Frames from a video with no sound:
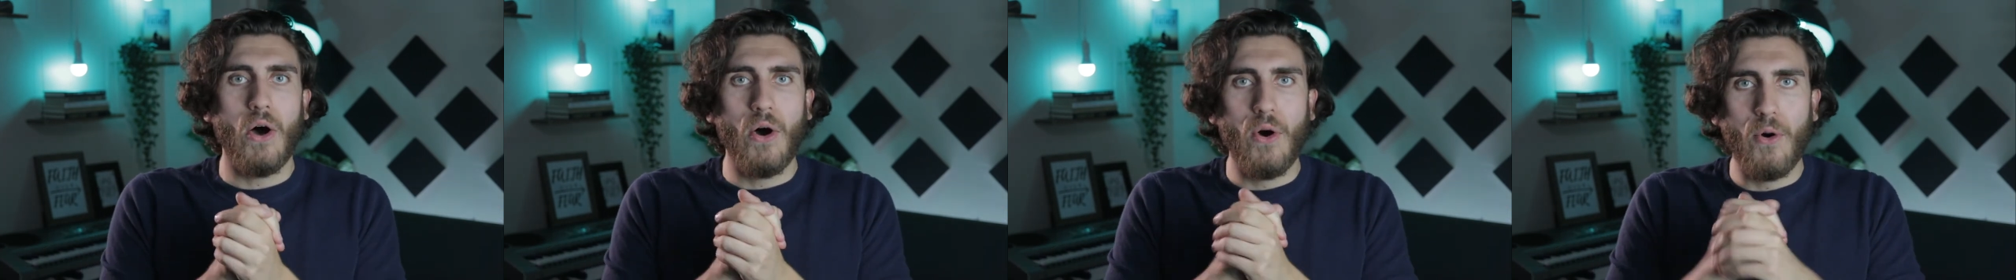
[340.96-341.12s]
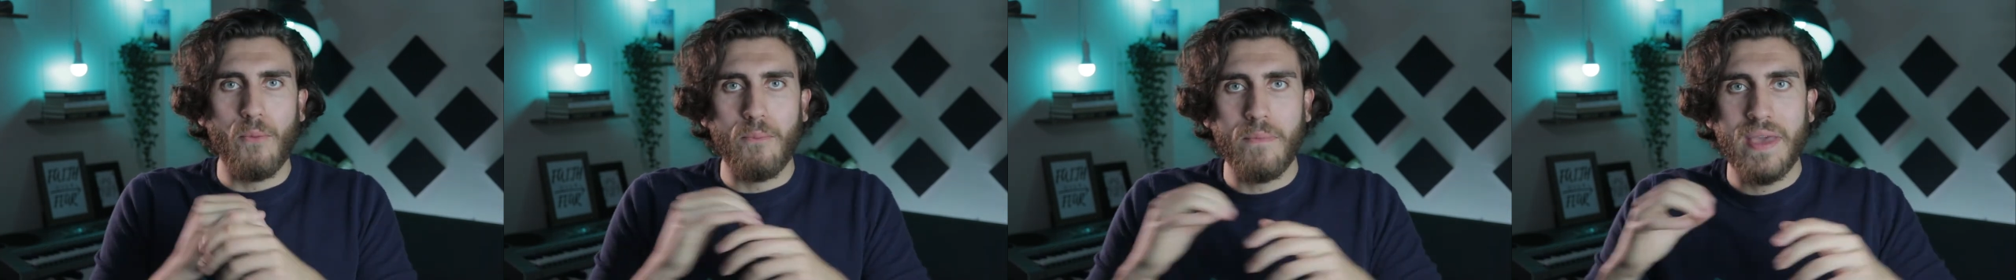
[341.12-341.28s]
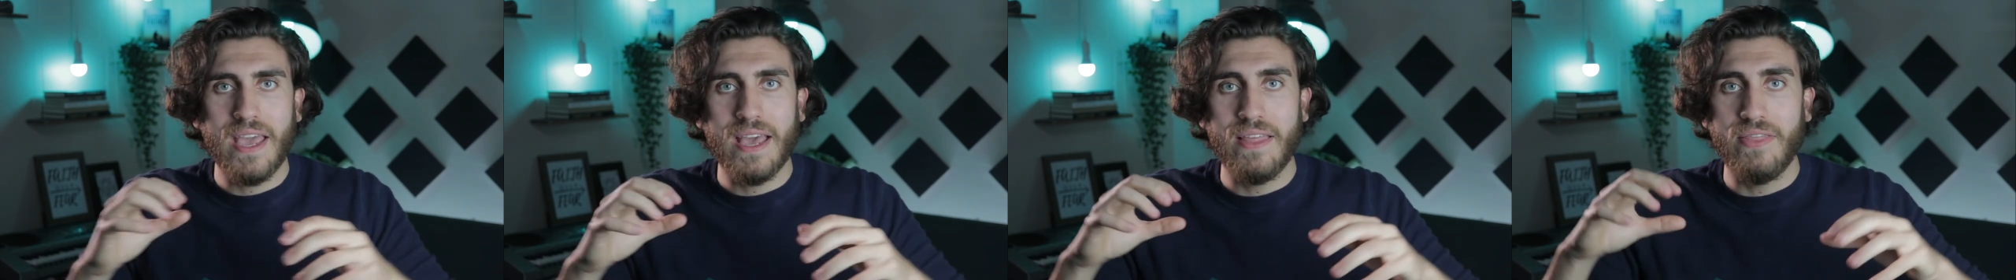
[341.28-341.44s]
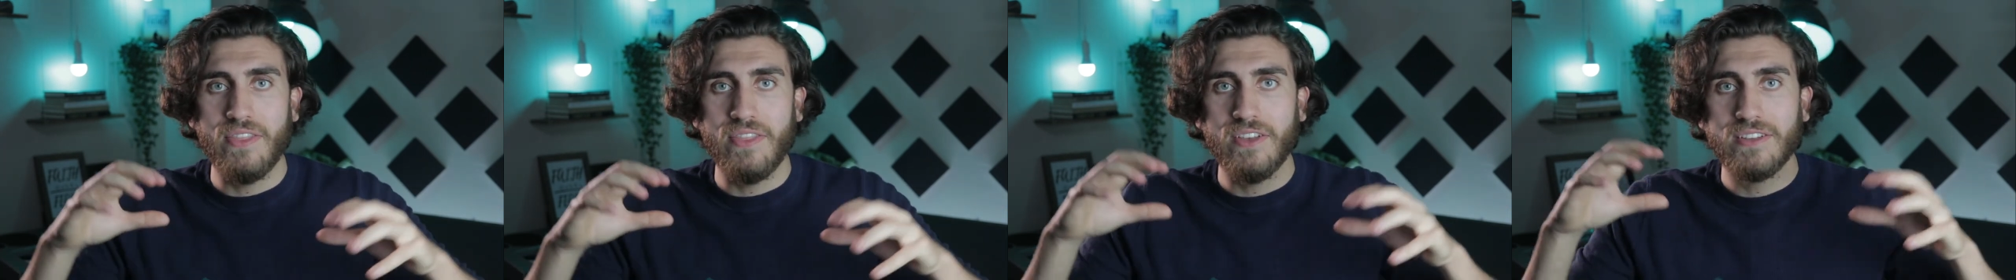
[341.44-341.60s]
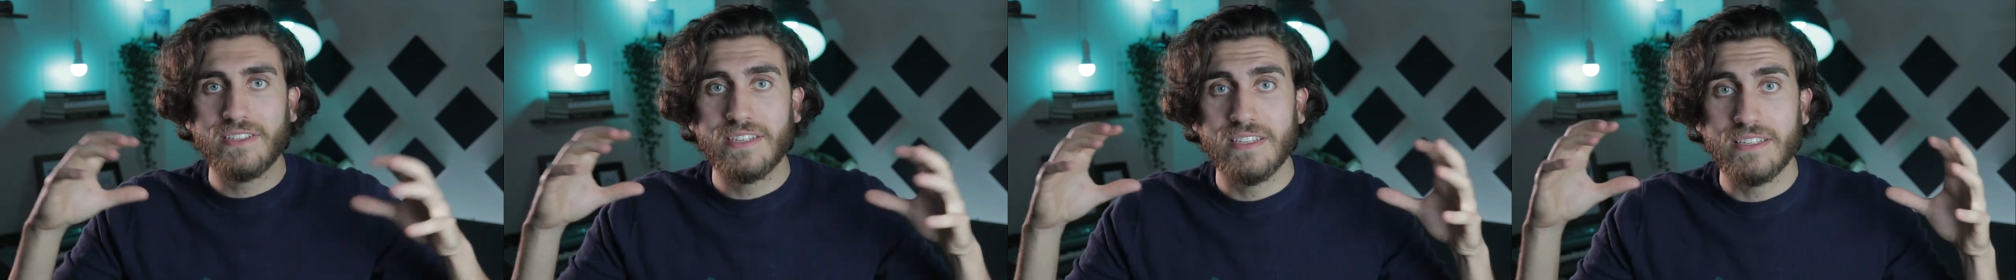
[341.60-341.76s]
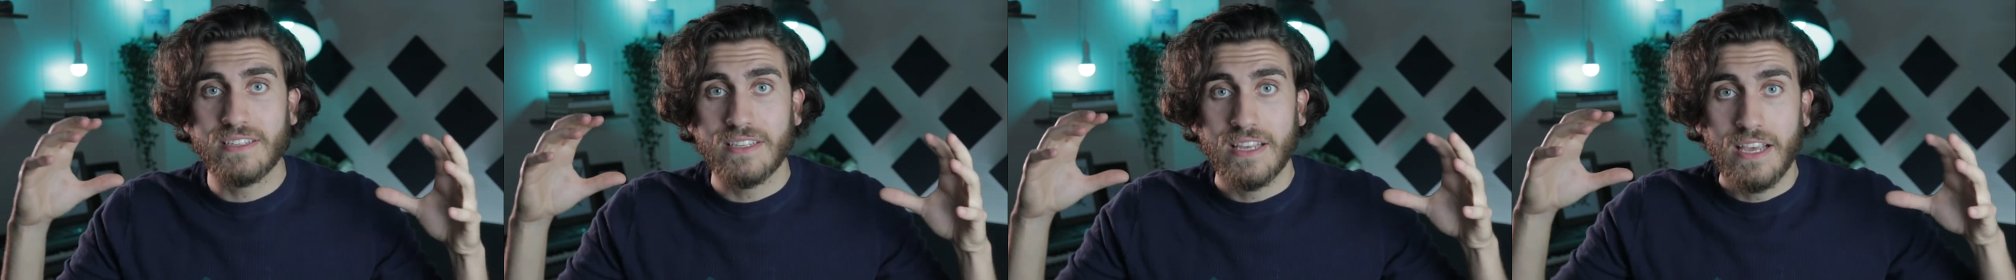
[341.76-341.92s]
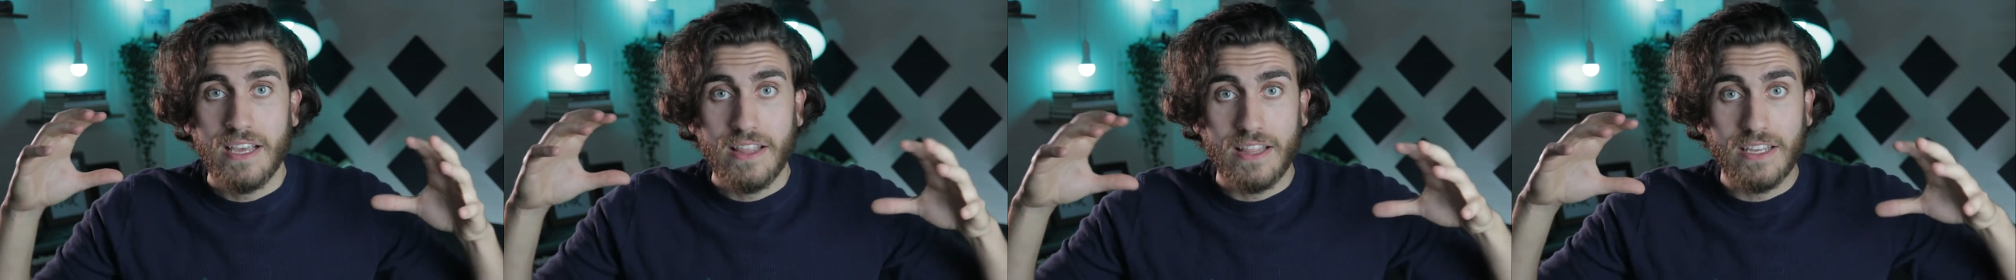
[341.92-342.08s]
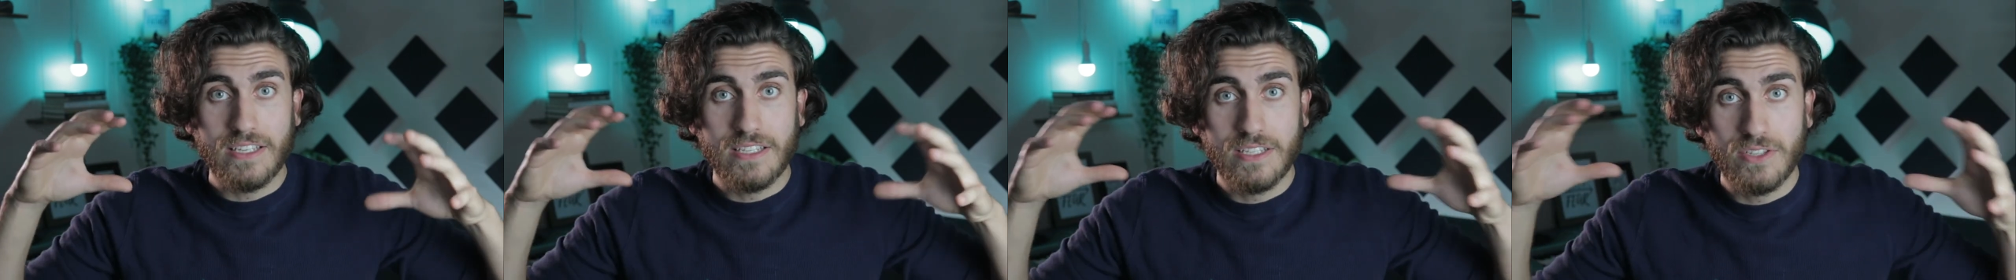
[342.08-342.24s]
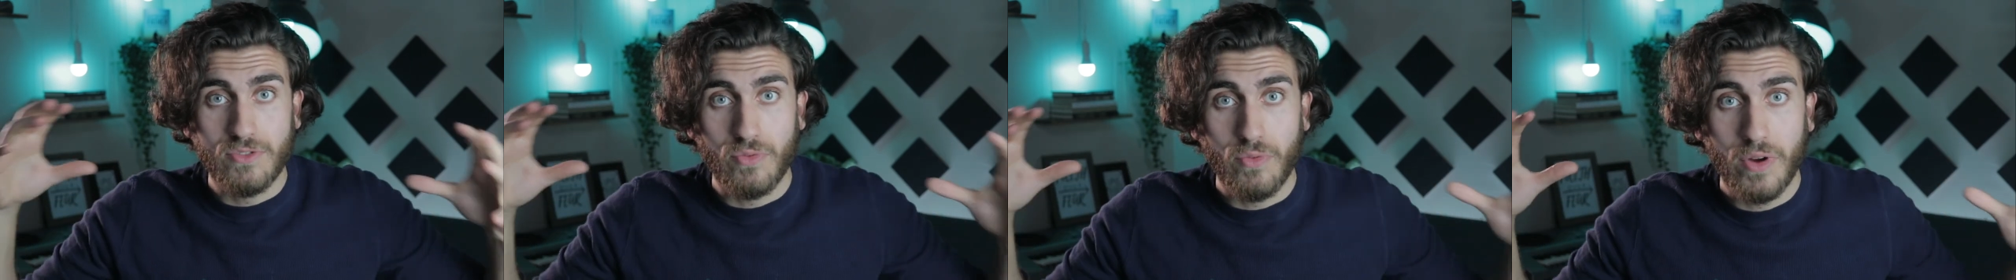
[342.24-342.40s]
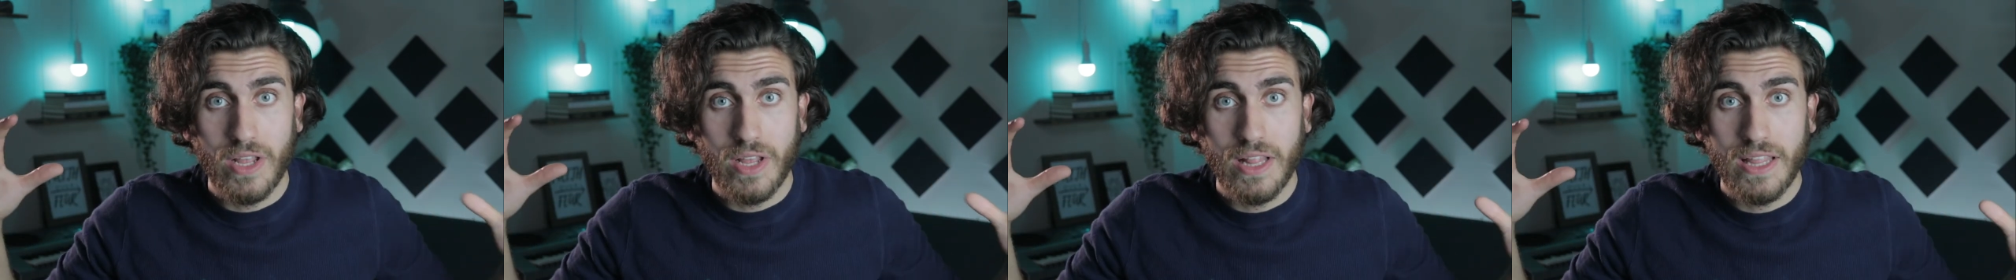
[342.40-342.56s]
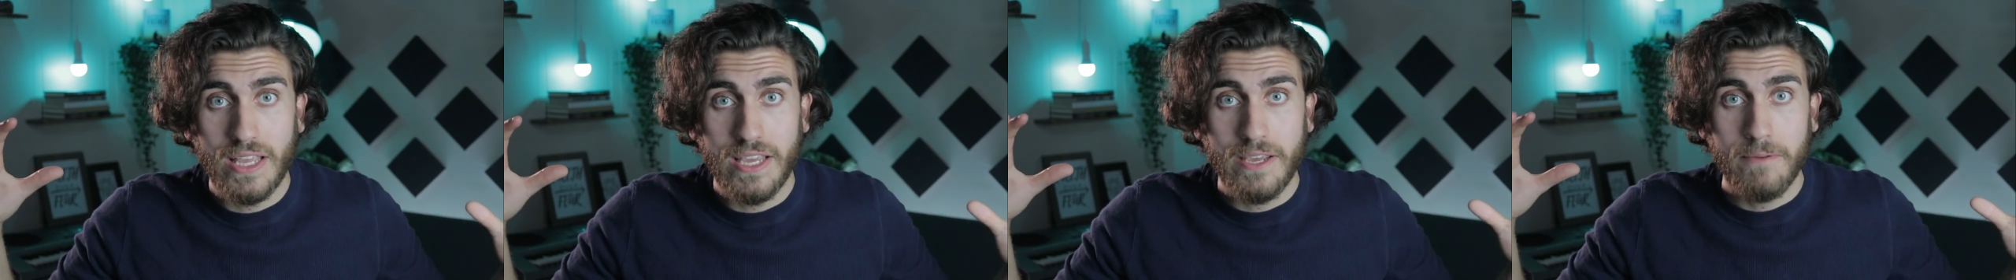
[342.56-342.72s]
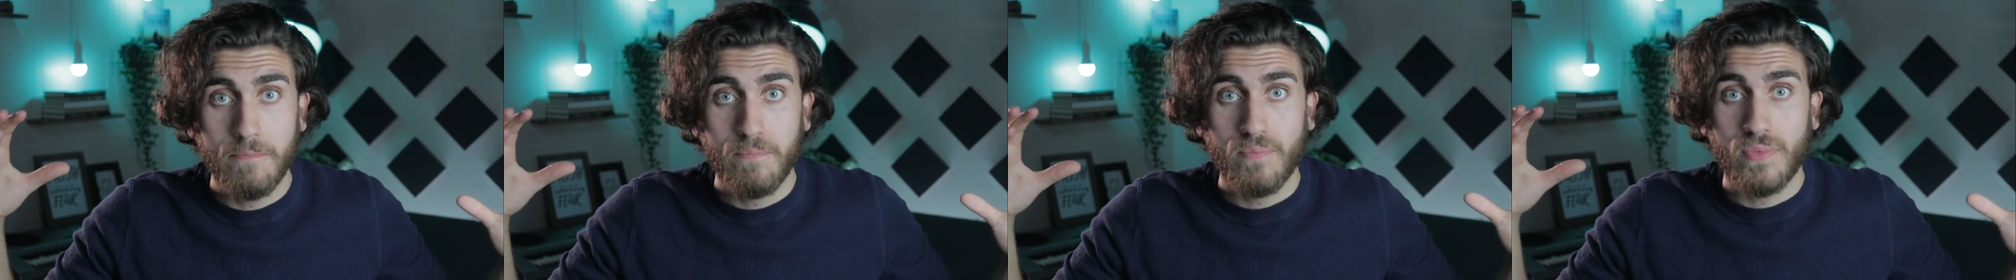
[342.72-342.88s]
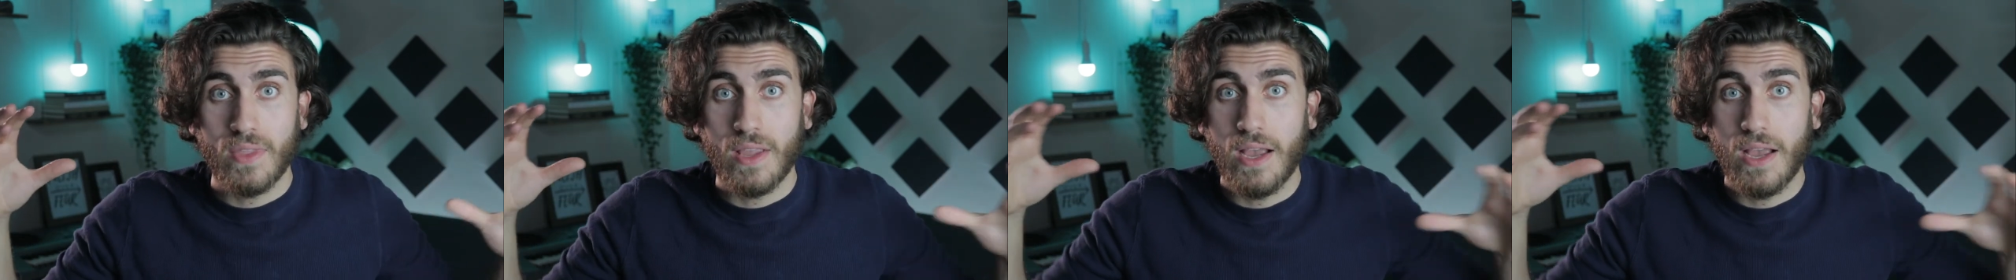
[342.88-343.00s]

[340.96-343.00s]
oh man this is this is really